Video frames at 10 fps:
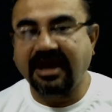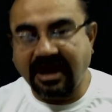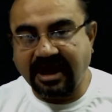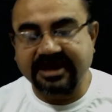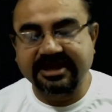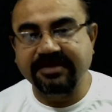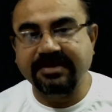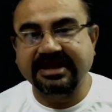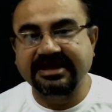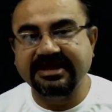
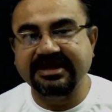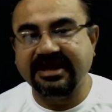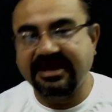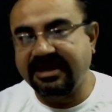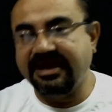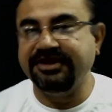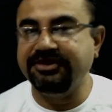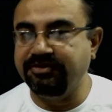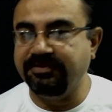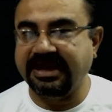Archaebacteria and
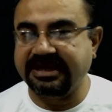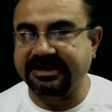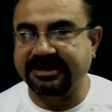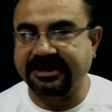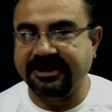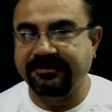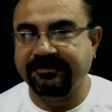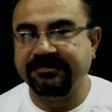Eubacteria.